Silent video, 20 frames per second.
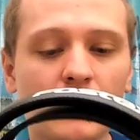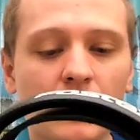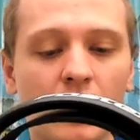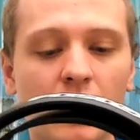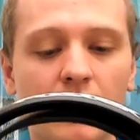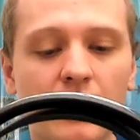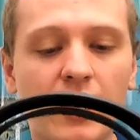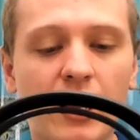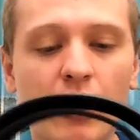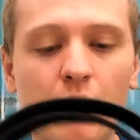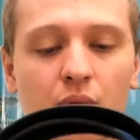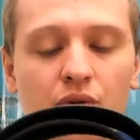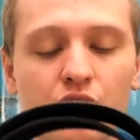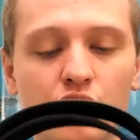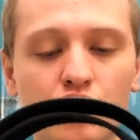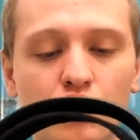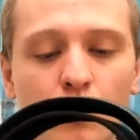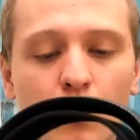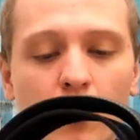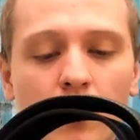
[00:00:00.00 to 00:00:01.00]
Now with the
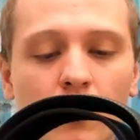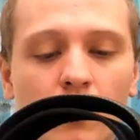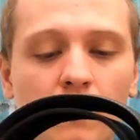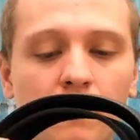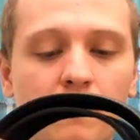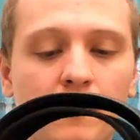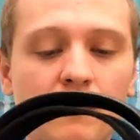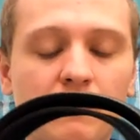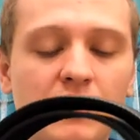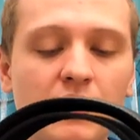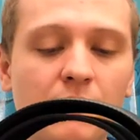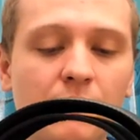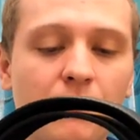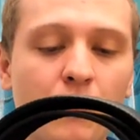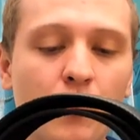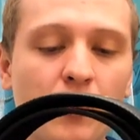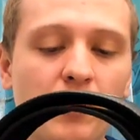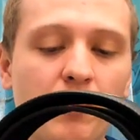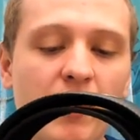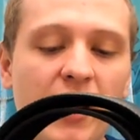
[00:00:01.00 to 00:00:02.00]
Shure 1540
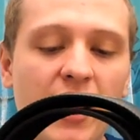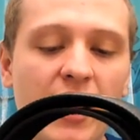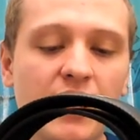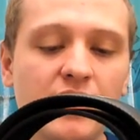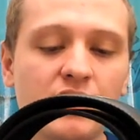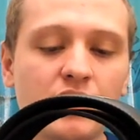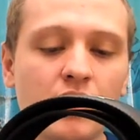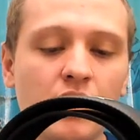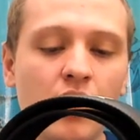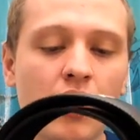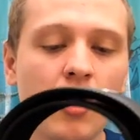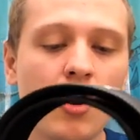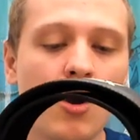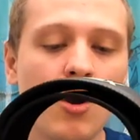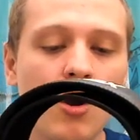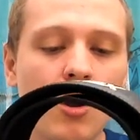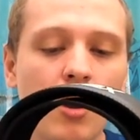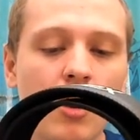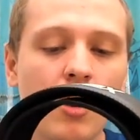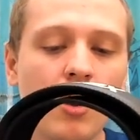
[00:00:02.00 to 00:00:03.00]
pads,
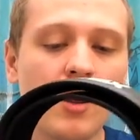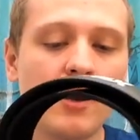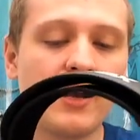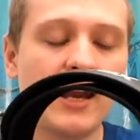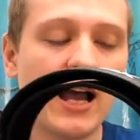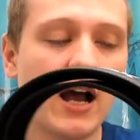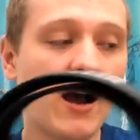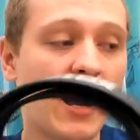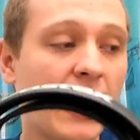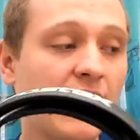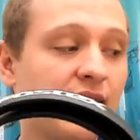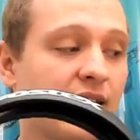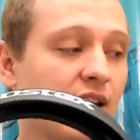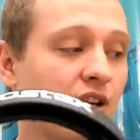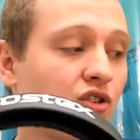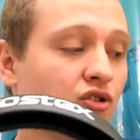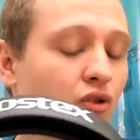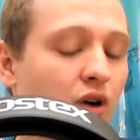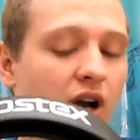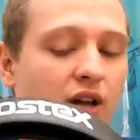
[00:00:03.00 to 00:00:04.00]
now I did
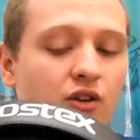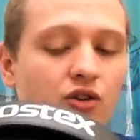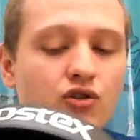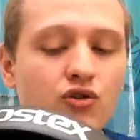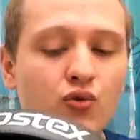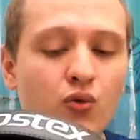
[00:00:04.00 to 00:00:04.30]
try the Shure